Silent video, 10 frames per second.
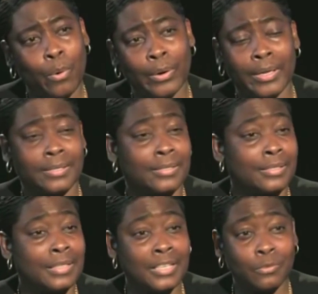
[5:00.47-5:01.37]
working,
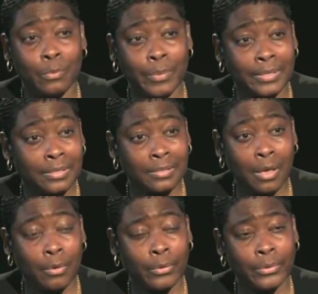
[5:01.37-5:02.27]
successful business
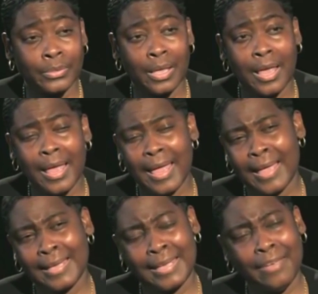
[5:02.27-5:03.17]
owners,
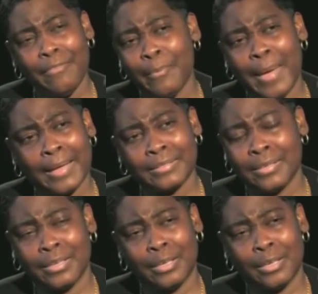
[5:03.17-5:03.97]
and giving back to the